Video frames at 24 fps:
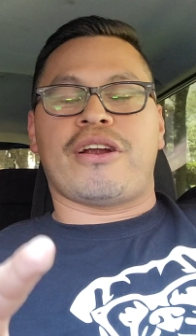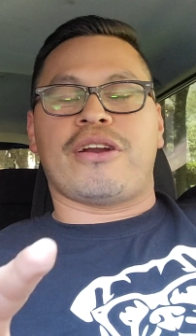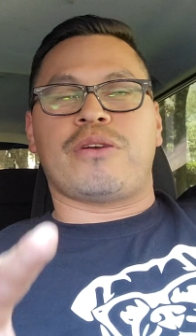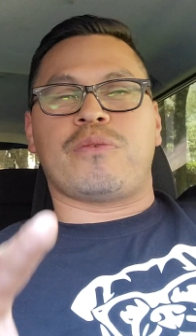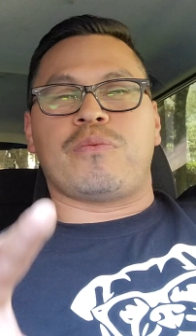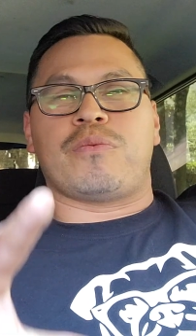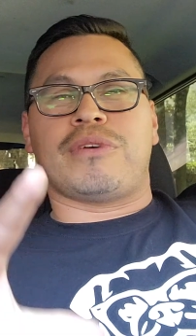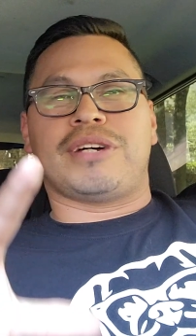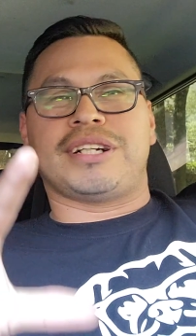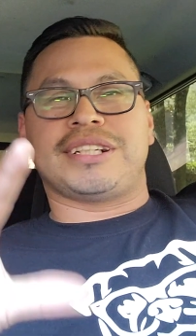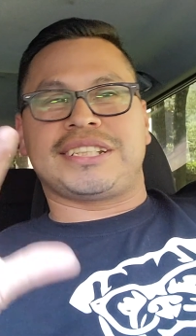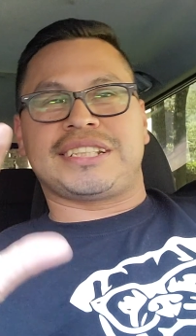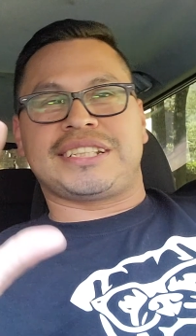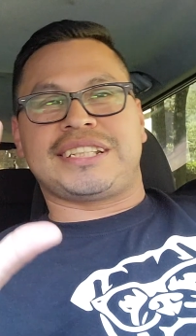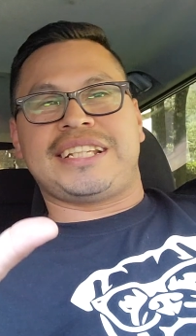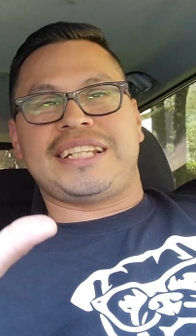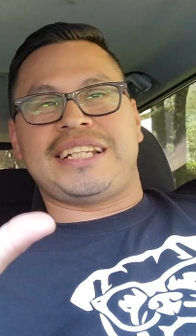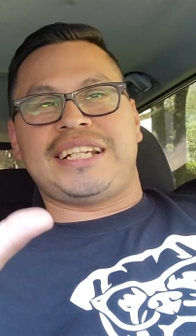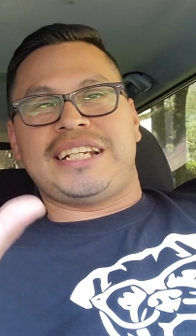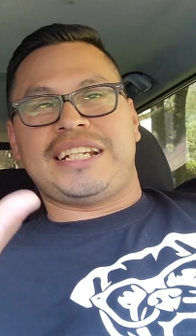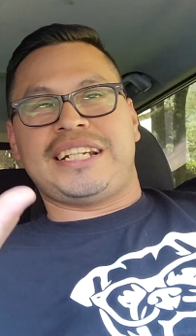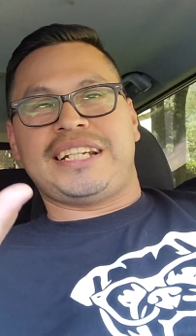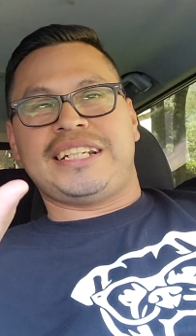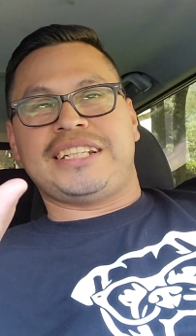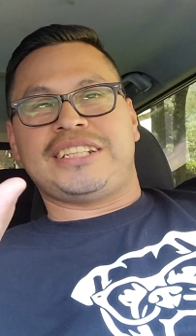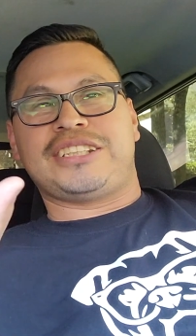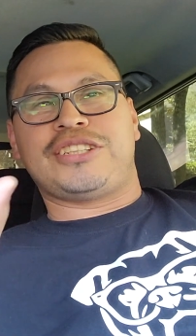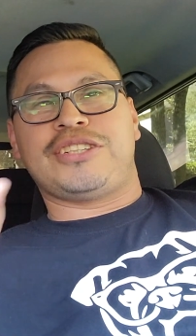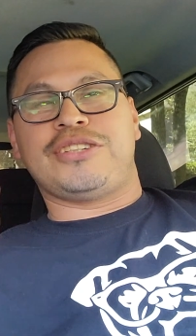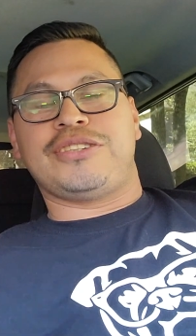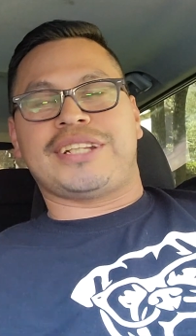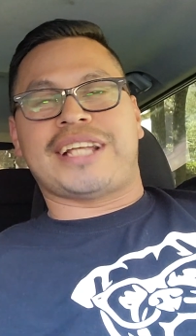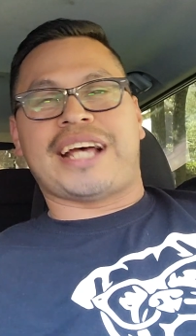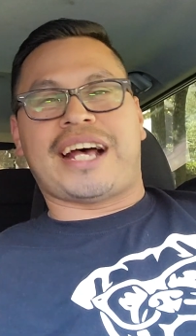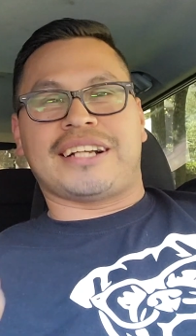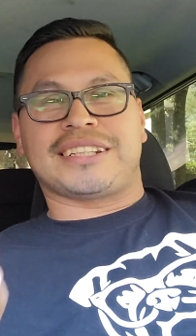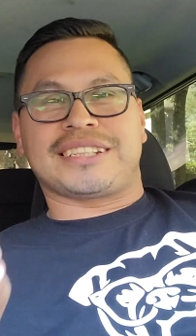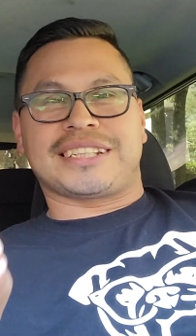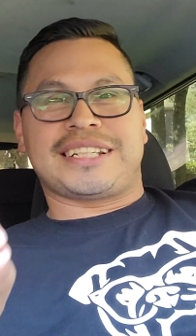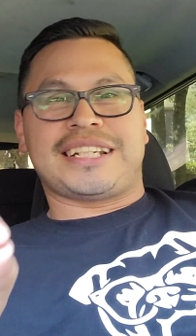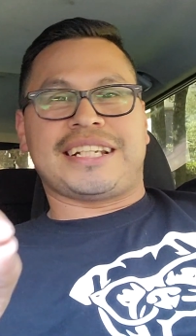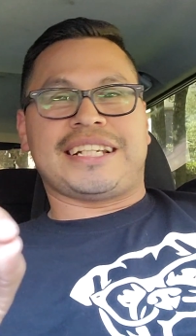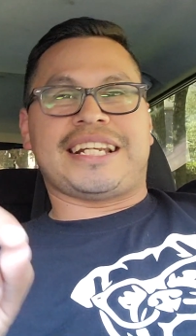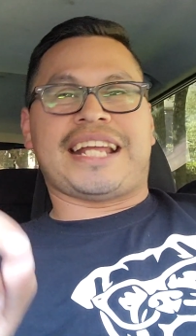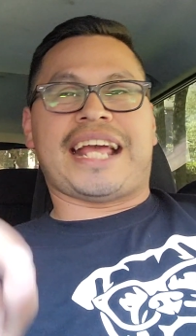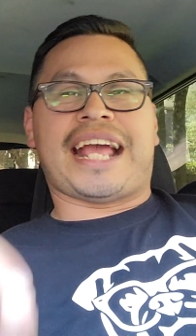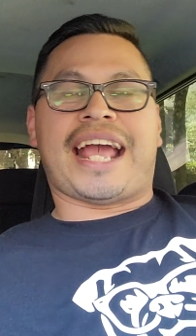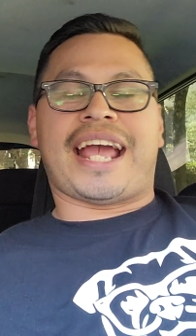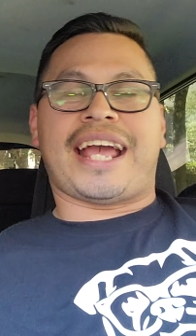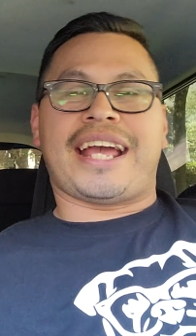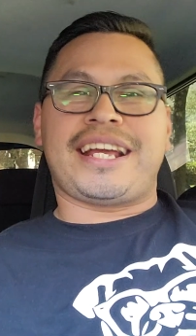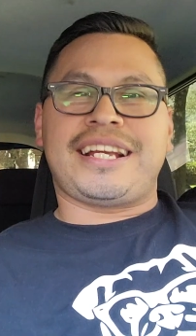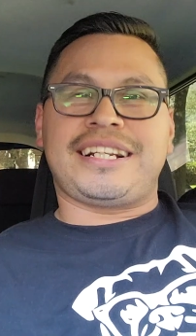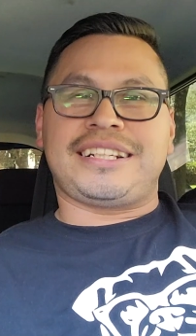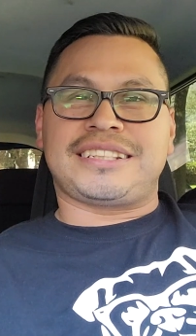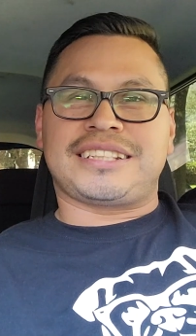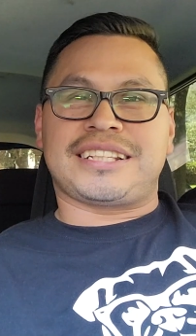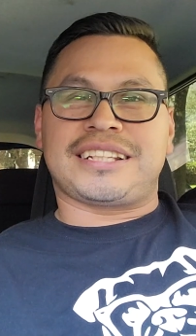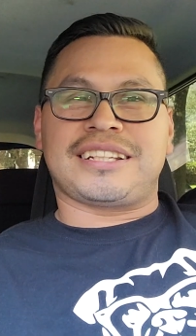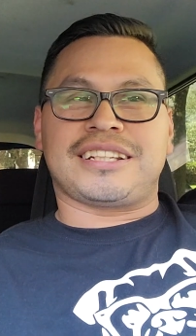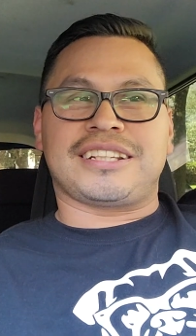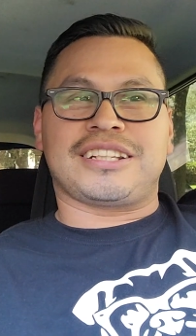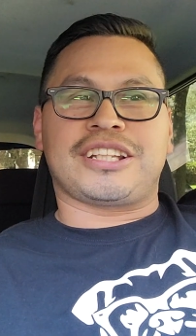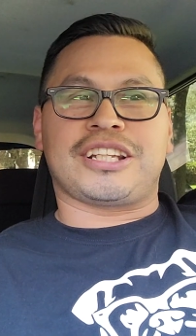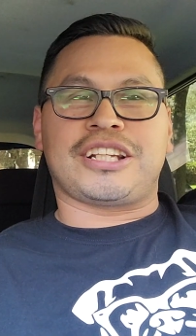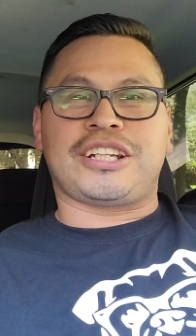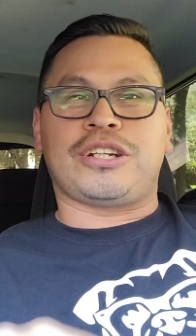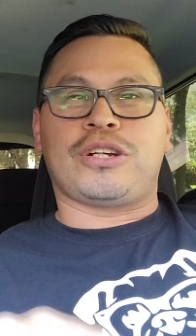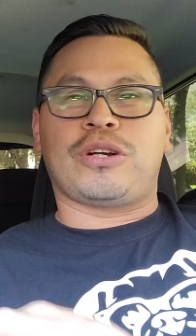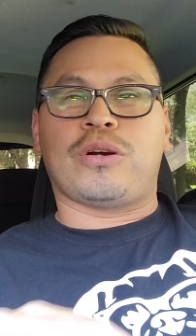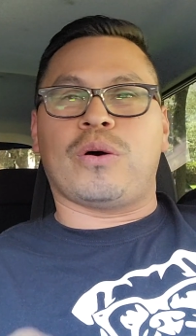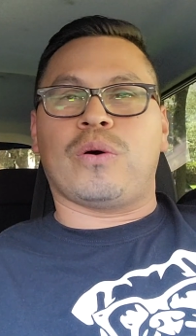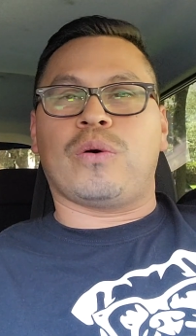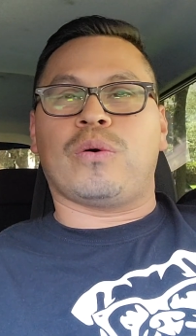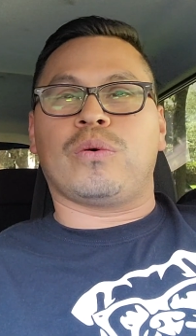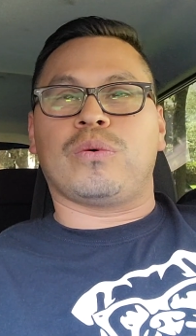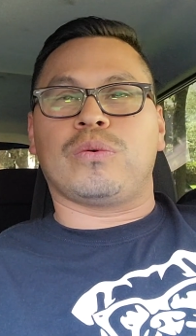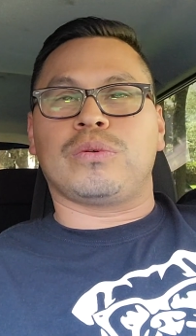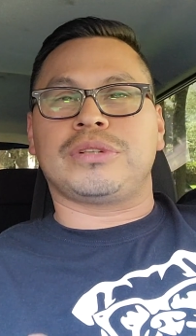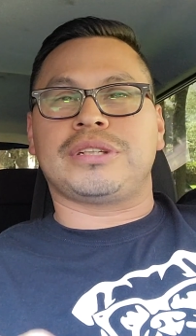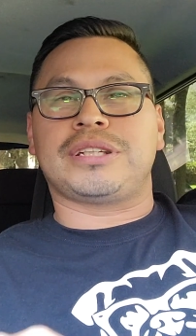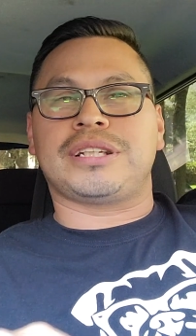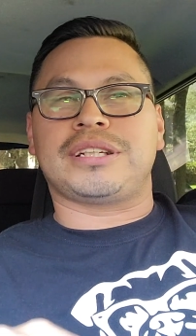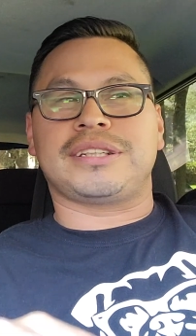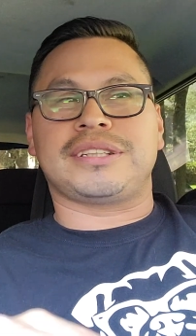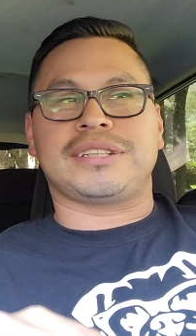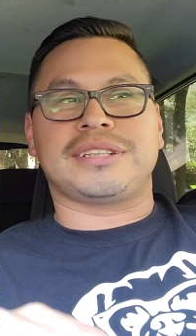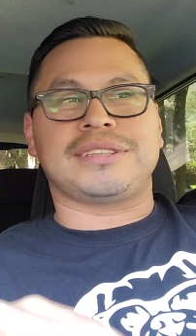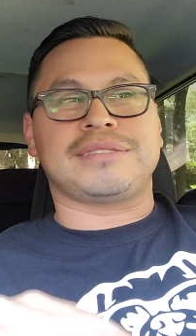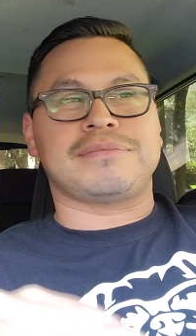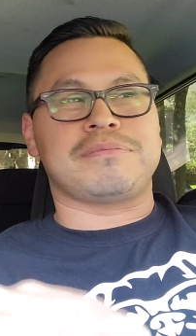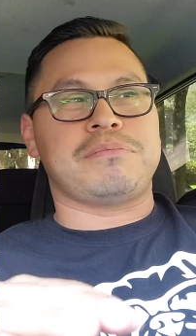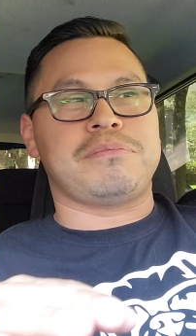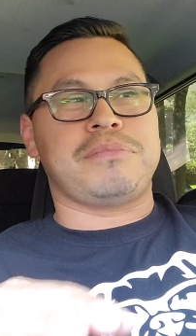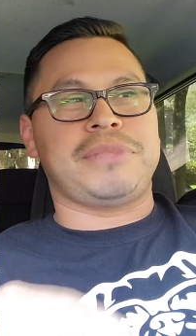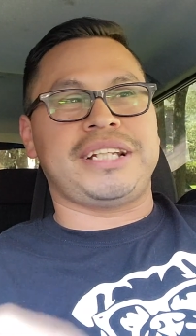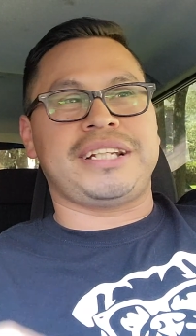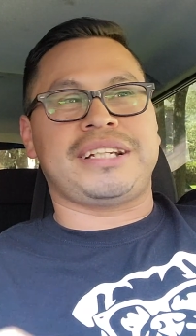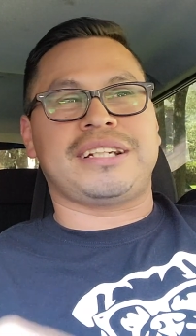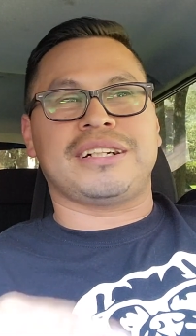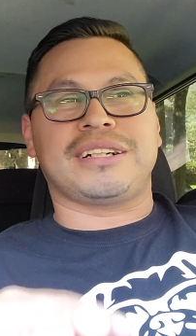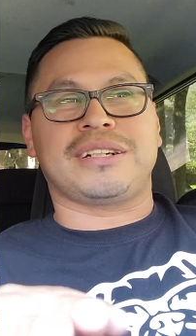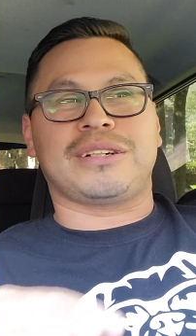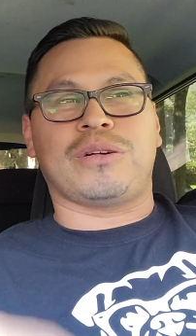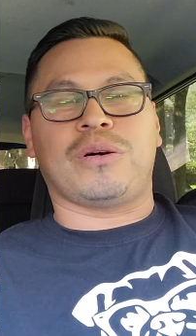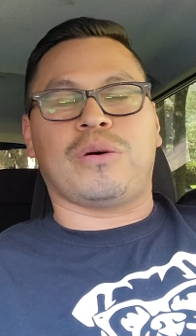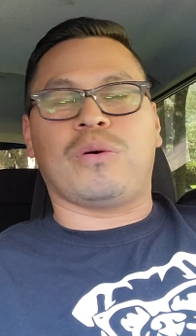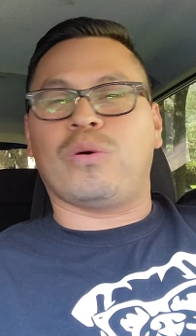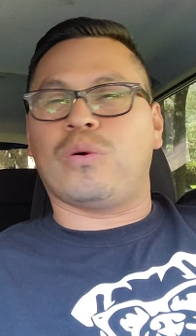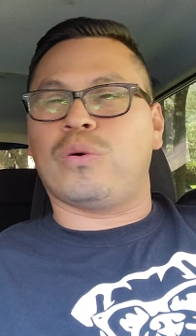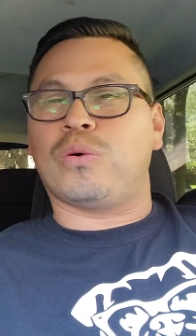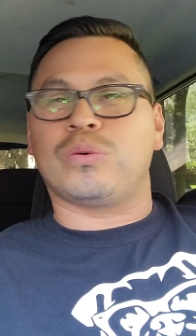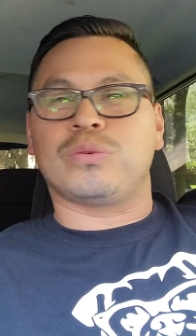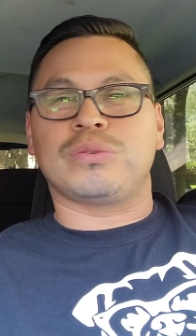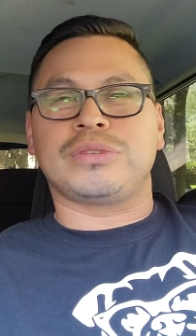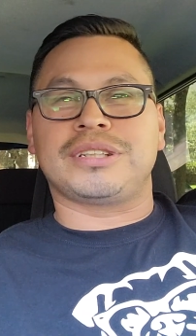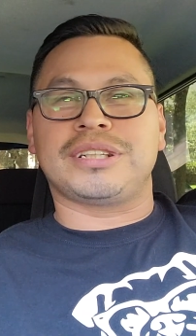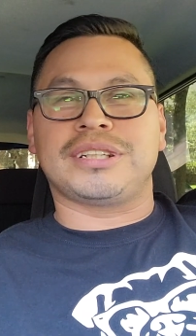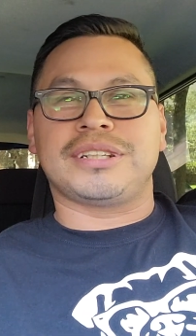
was the 2008, the gold, Mica Gold